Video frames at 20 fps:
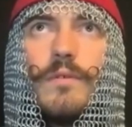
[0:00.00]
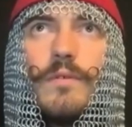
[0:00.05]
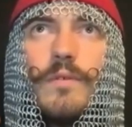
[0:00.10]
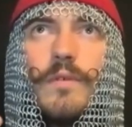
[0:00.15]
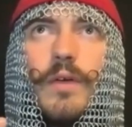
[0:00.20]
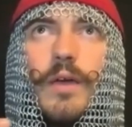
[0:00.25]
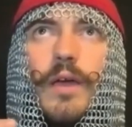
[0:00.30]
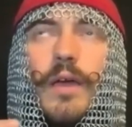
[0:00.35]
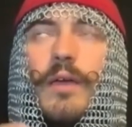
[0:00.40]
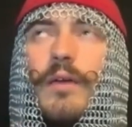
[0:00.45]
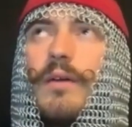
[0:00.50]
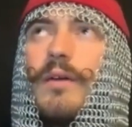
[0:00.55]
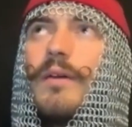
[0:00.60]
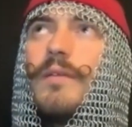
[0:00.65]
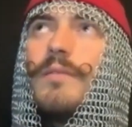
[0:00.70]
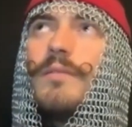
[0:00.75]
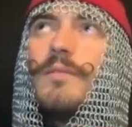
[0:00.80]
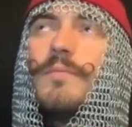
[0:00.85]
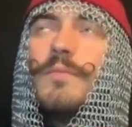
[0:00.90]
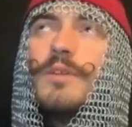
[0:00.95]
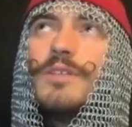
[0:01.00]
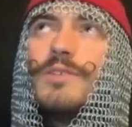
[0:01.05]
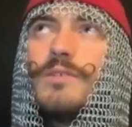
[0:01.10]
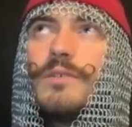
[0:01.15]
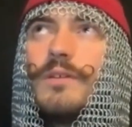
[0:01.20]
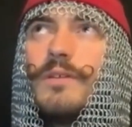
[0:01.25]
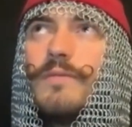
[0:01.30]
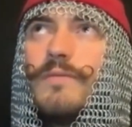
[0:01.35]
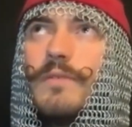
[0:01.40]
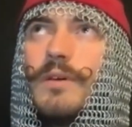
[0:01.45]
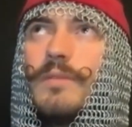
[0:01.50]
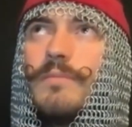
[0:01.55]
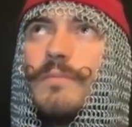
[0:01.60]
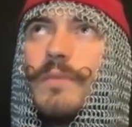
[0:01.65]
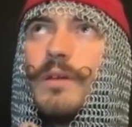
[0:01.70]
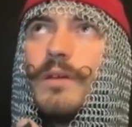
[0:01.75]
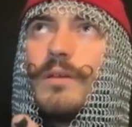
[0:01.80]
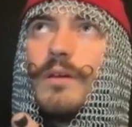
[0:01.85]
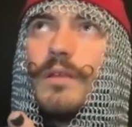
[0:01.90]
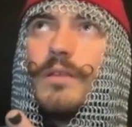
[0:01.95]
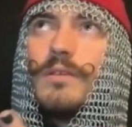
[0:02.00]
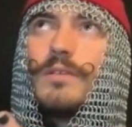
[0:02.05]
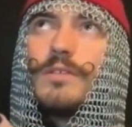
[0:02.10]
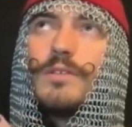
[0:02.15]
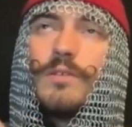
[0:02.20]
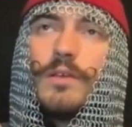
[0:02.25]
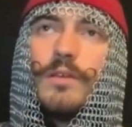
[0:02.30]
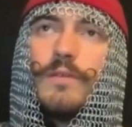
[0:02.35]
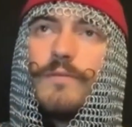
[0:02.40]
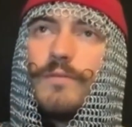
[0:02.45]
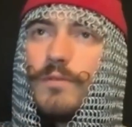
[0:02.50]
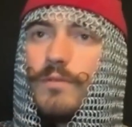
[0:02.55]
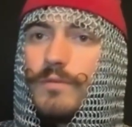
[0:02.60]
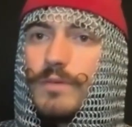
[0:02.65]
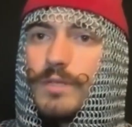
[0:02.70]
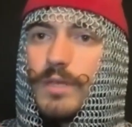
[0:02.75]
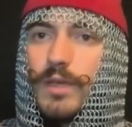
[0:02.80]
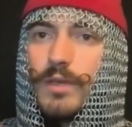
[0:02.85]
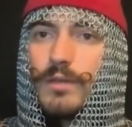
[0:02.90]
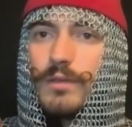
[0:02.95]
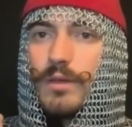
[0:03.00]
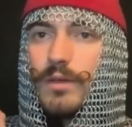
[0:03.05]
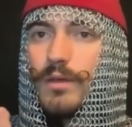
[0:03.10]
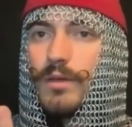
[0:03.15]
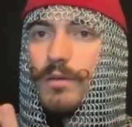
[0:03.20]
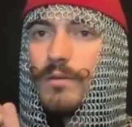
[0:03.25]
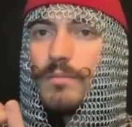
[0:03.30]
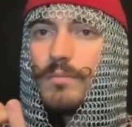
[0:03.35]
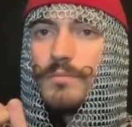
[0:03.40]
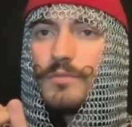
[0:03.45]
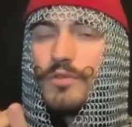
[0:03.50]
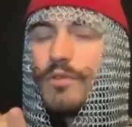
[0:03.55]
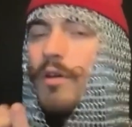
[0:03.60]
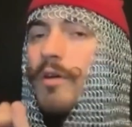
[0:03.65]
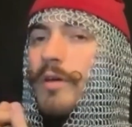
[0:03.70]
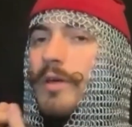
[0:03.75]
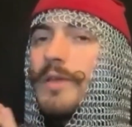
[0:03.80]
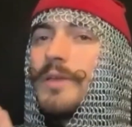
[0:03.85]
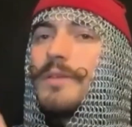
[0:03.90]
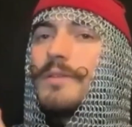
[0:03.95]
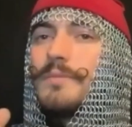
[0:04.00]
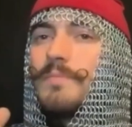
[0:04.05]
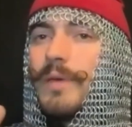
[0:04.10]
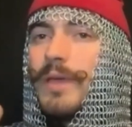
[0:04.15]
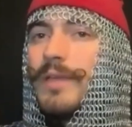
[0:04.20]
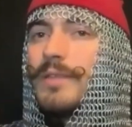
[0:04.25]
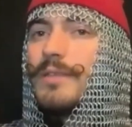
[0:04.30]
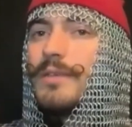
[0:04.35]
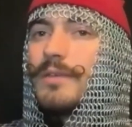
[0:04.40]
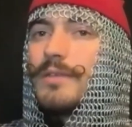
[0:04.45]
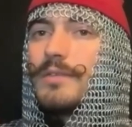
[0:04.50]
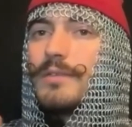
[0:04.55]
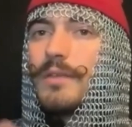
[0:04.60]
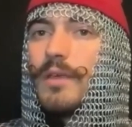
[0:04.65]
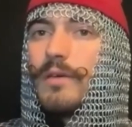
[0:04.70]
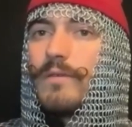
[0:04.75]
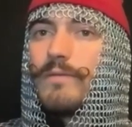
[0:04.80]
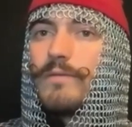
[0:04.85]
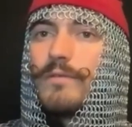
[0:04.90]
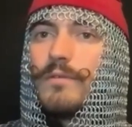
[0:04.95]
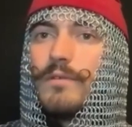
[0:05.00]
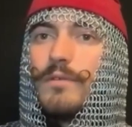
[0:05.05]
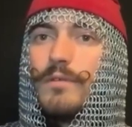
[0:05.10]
the majority of what my college trained for was like drawing and painting and stuff.